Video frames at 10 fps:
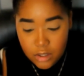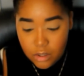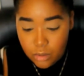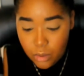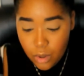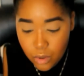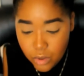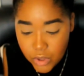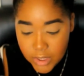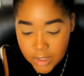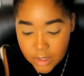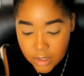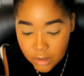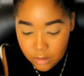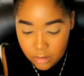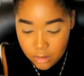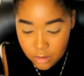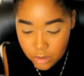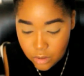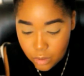So gorgeous,
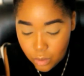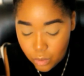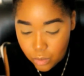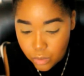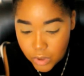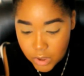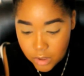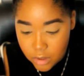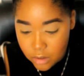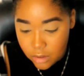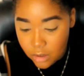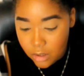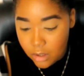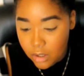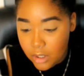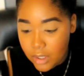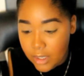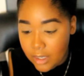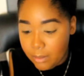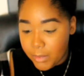so gorgeous.
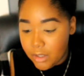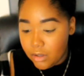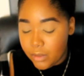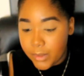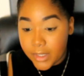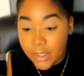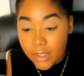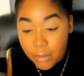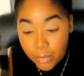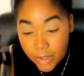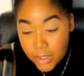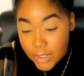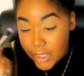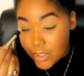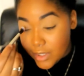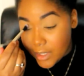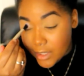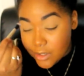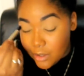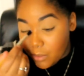I'm gonna go in with a clean brush, and I just
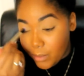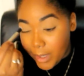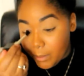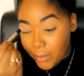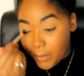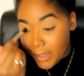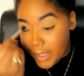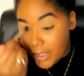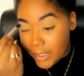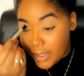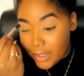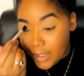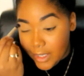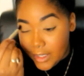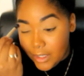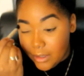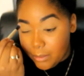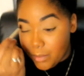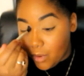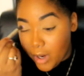like to wipe away
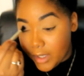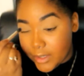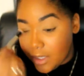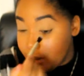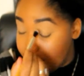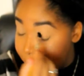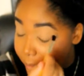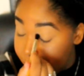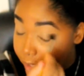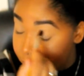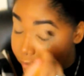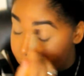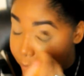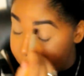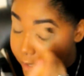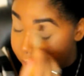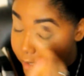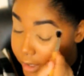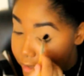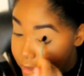any product that I might have on my
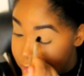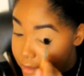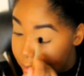eyes.